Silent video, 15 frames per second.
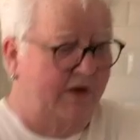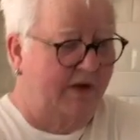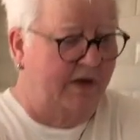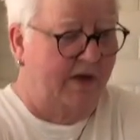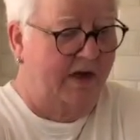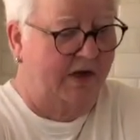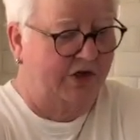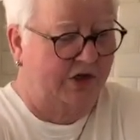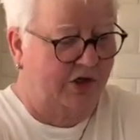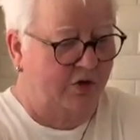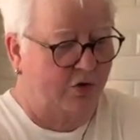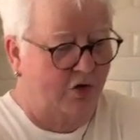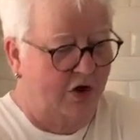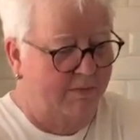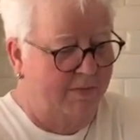it actually
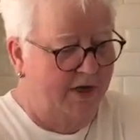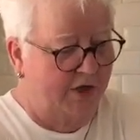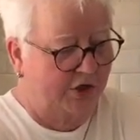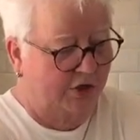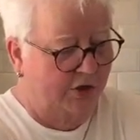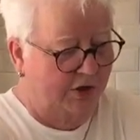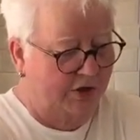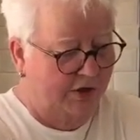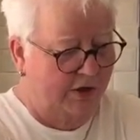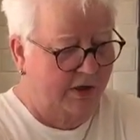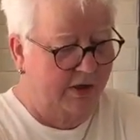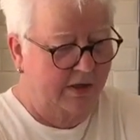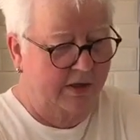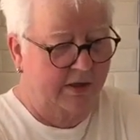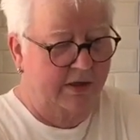all emerged onto
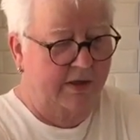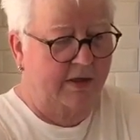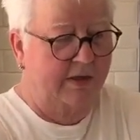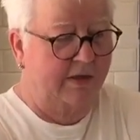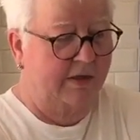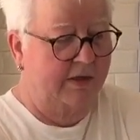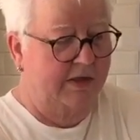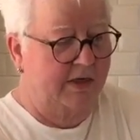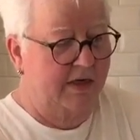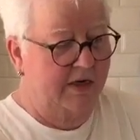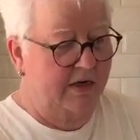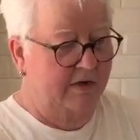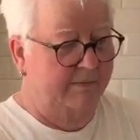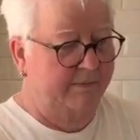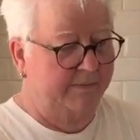the
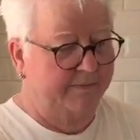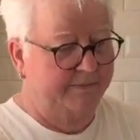tin.